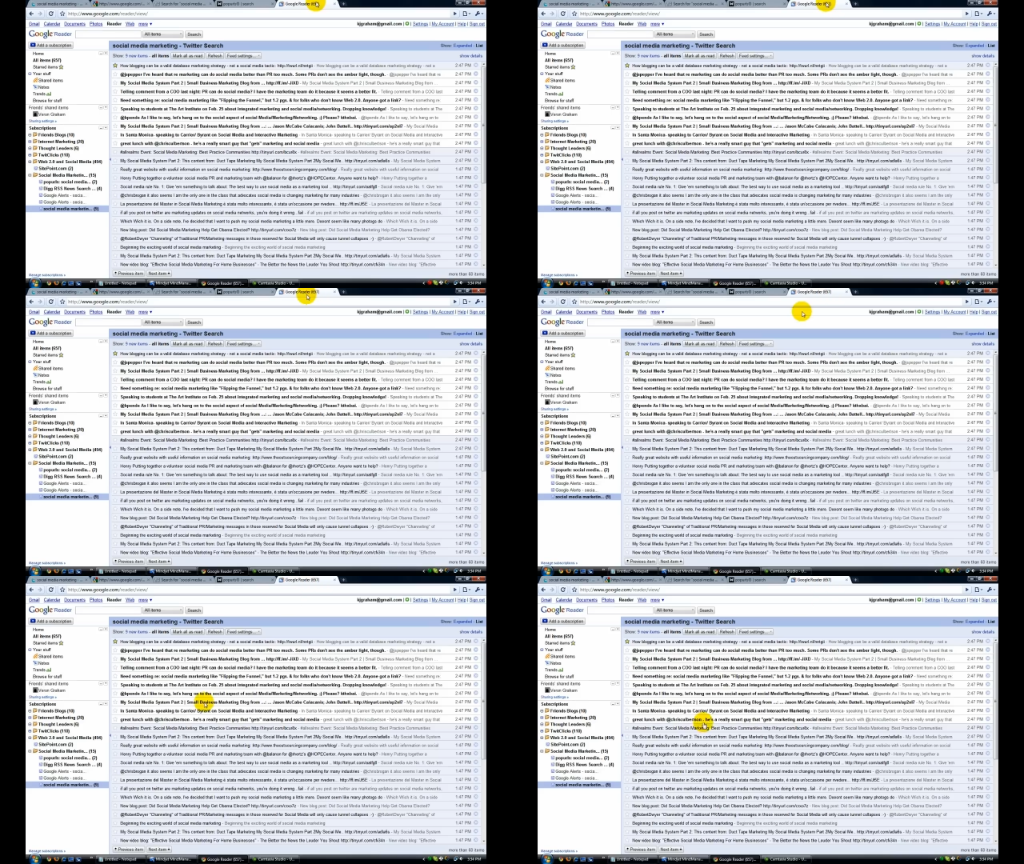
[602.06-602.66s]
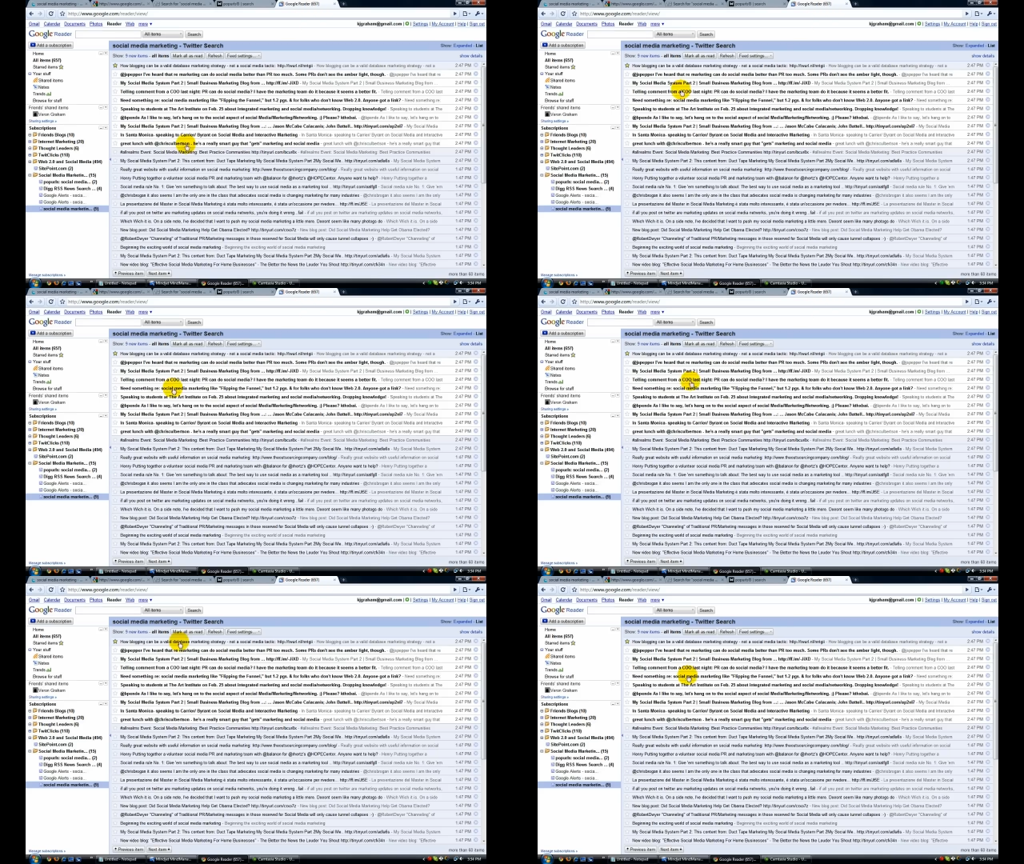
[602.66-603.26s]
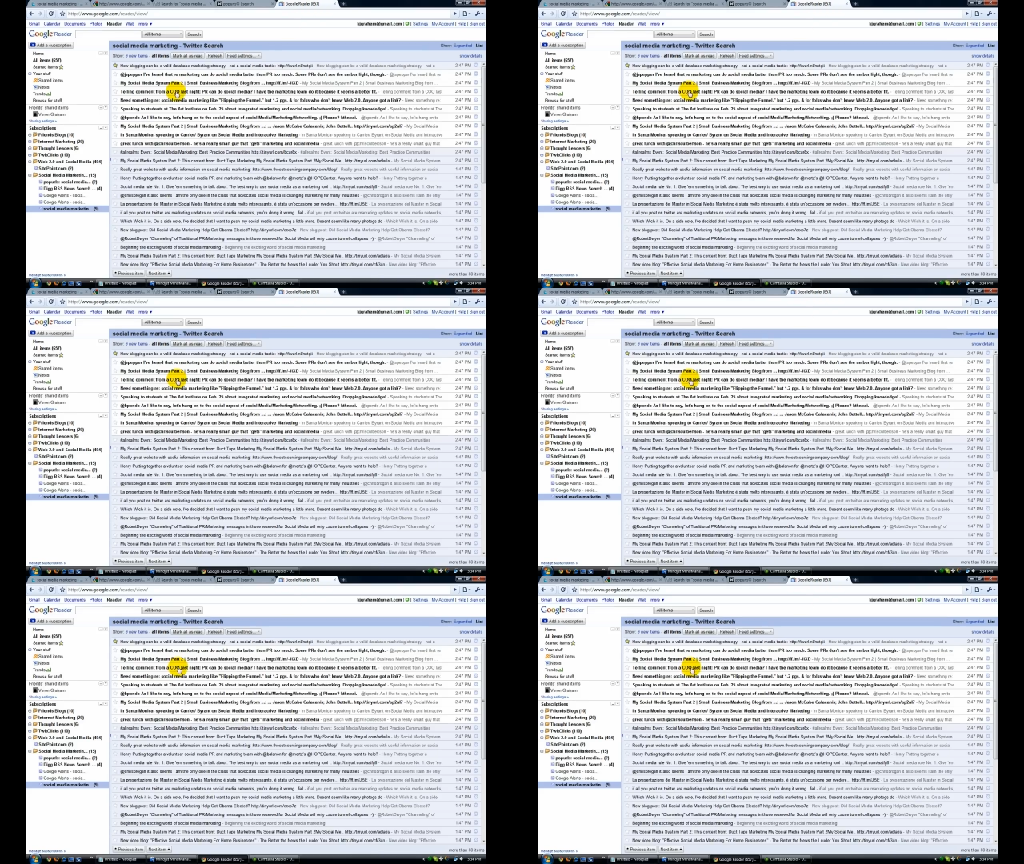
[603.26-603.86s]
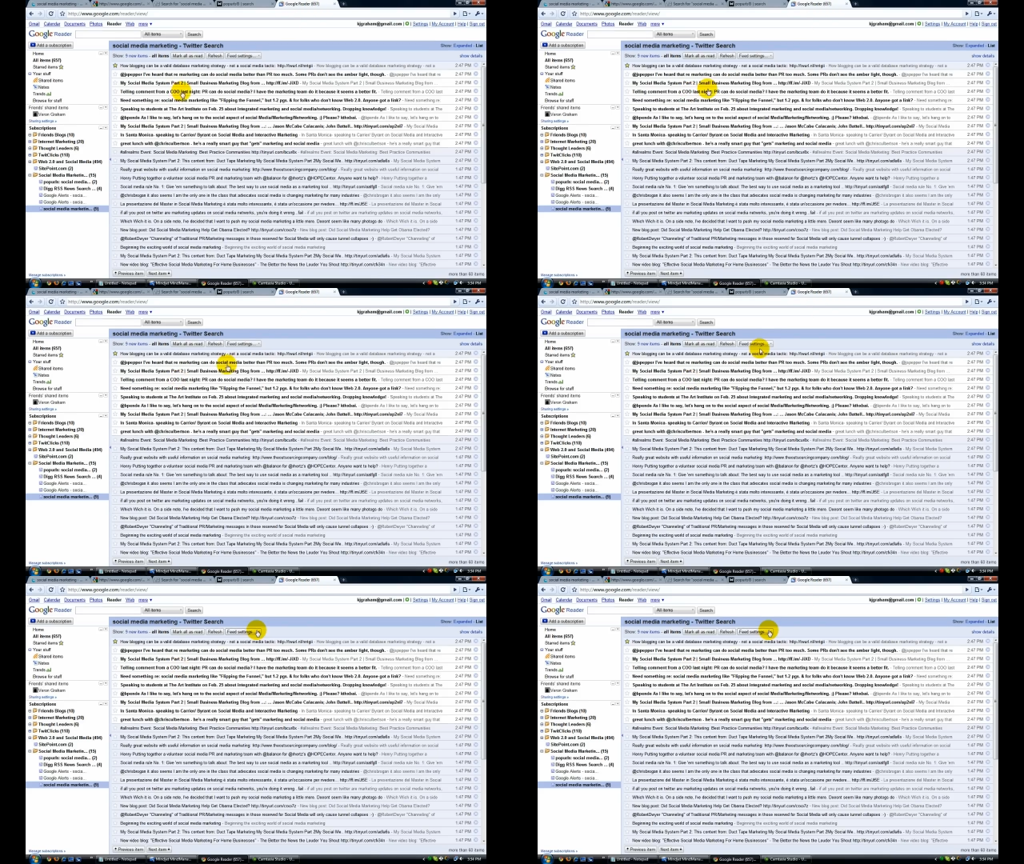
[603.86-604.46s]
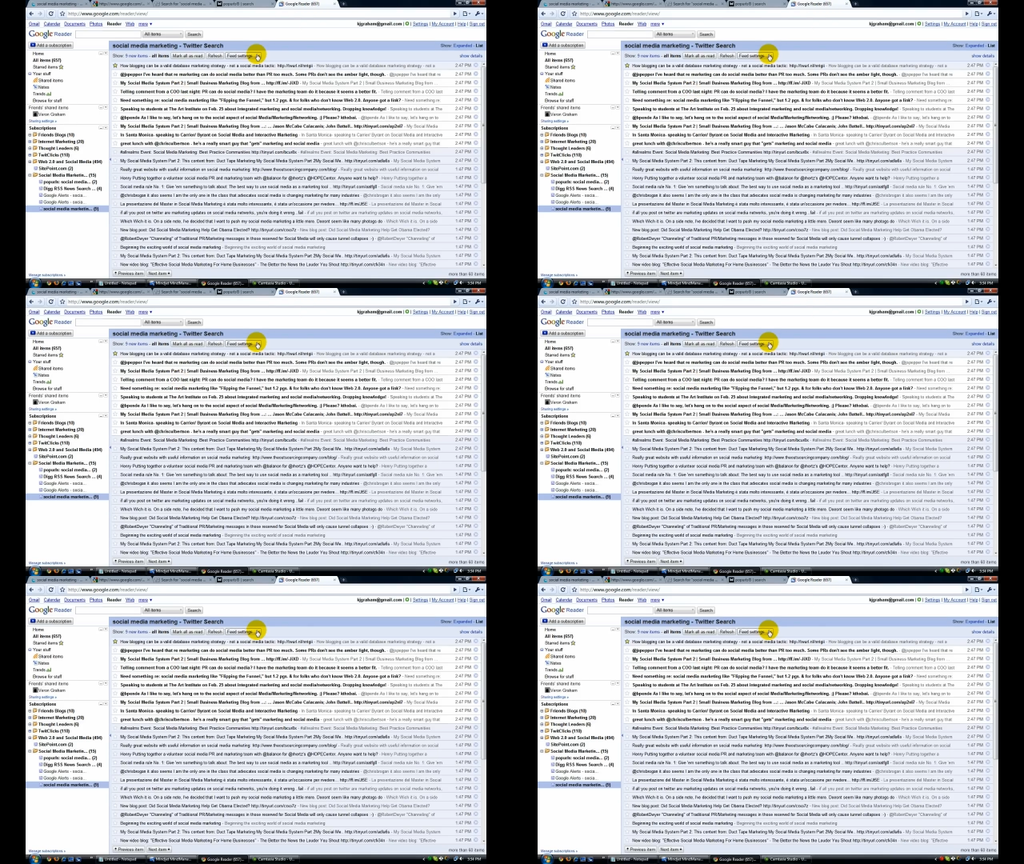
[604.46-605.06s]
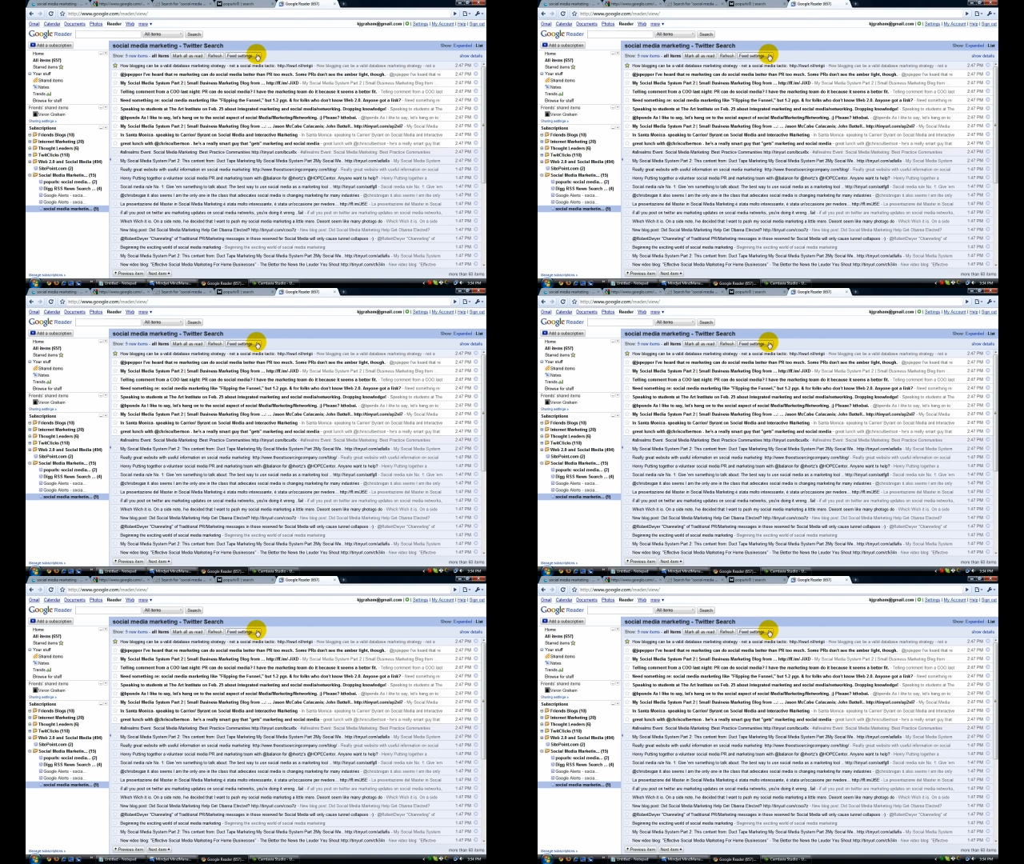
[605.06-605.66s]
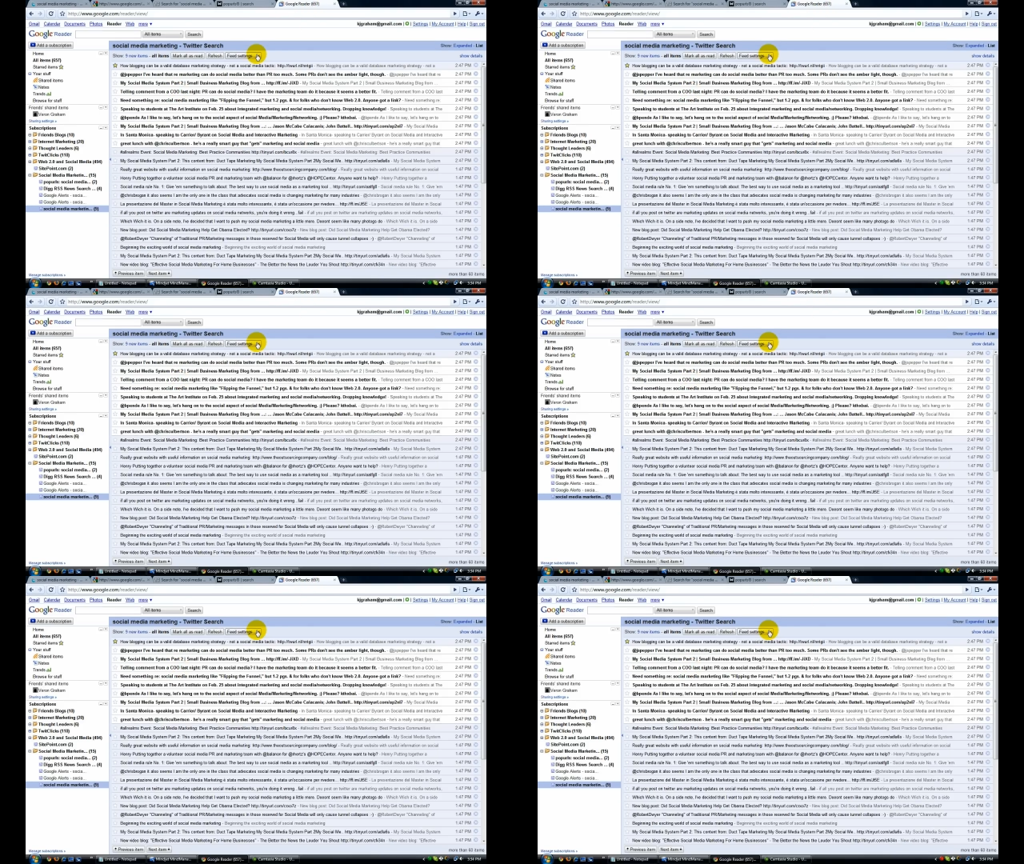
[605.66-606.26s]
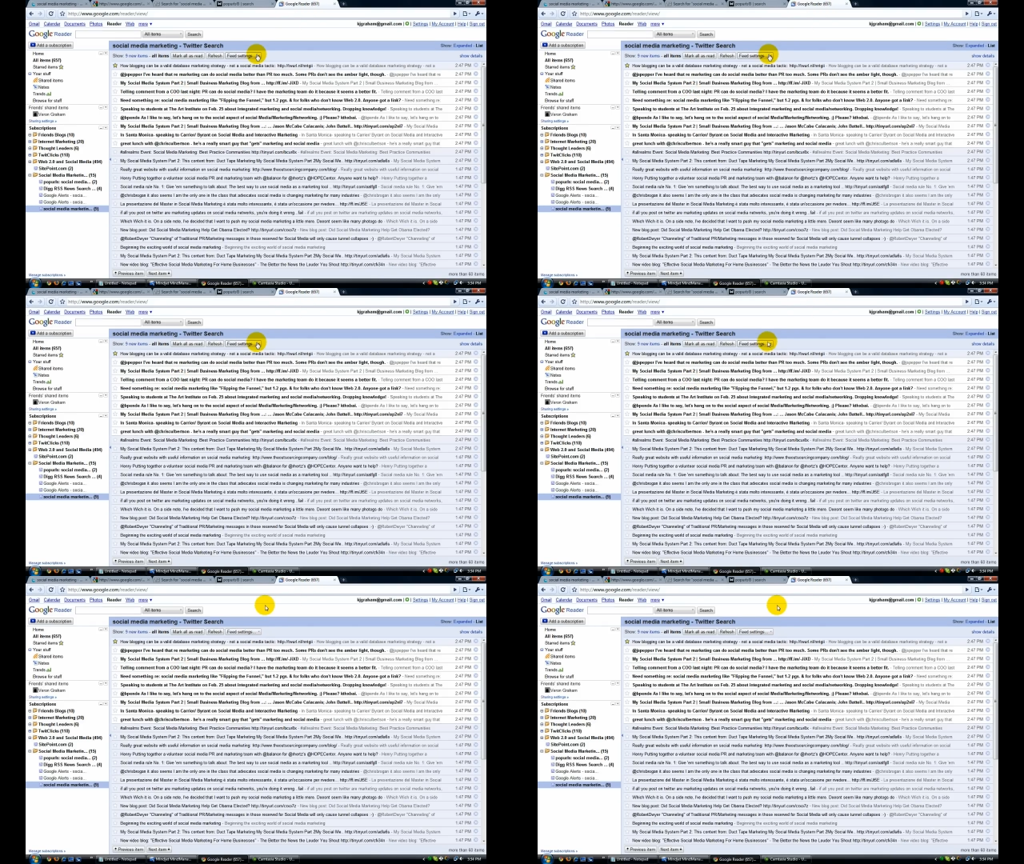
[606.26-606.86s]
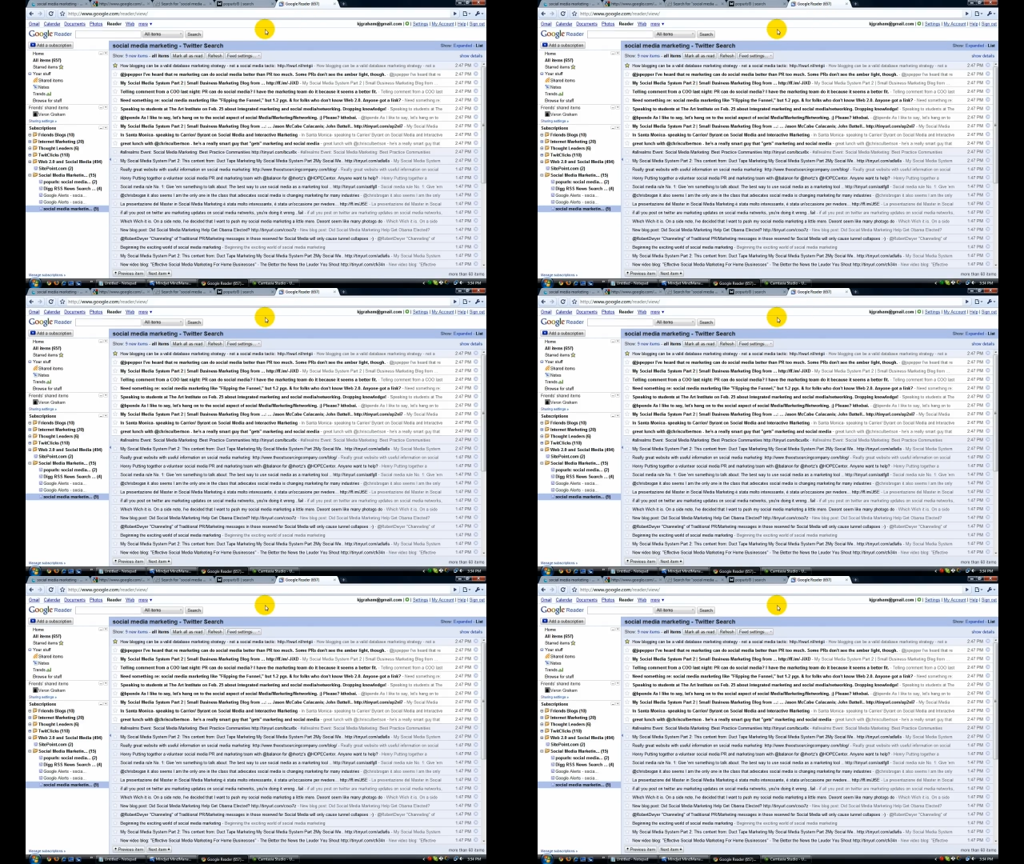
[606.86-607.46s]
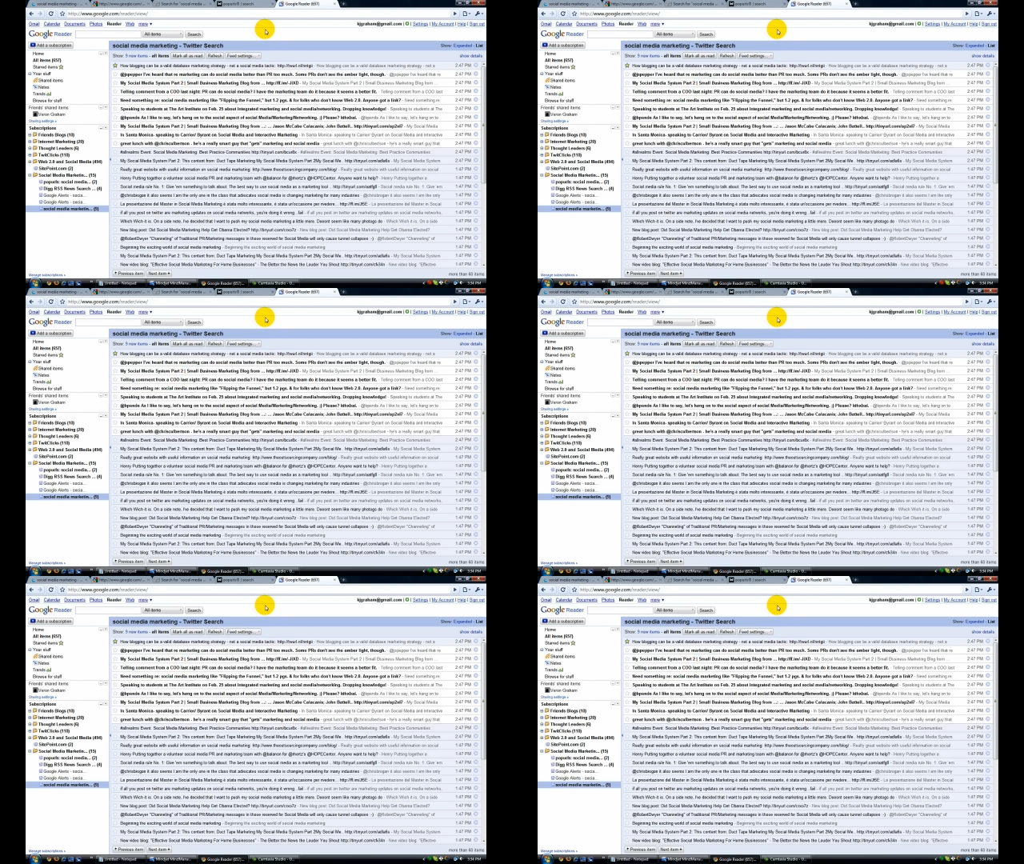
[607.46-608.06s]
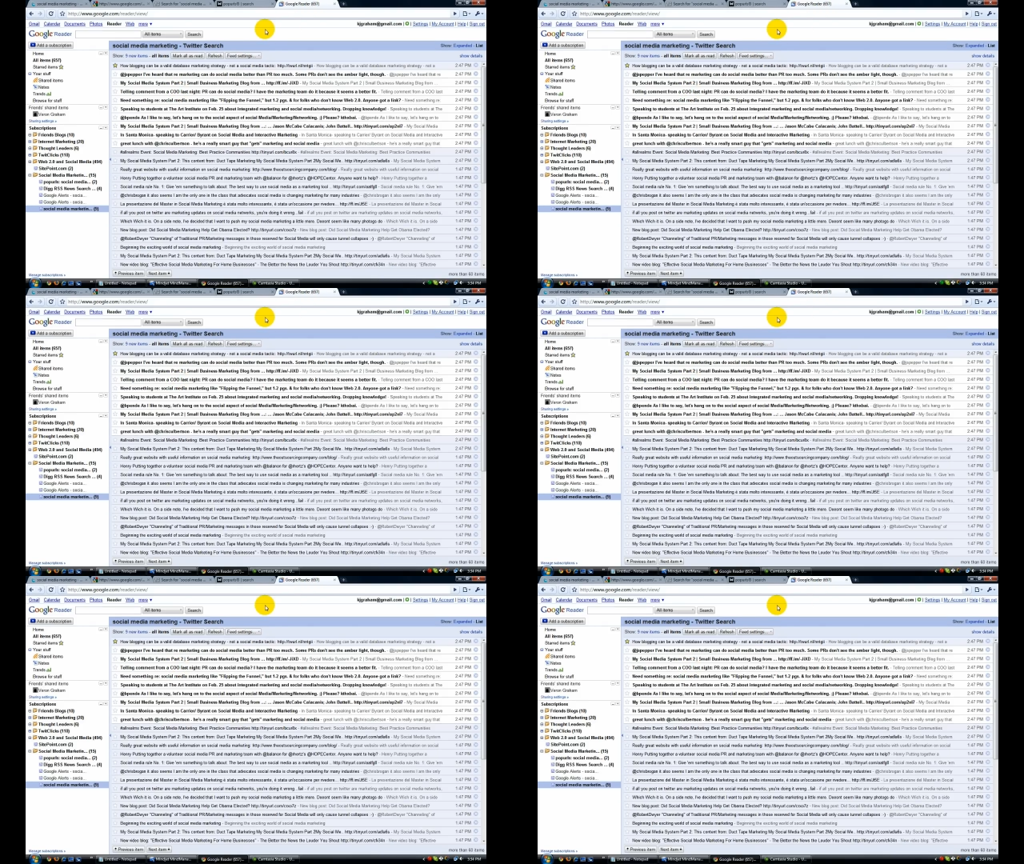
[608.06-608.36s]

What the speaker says: Nobody's mouth can be seen.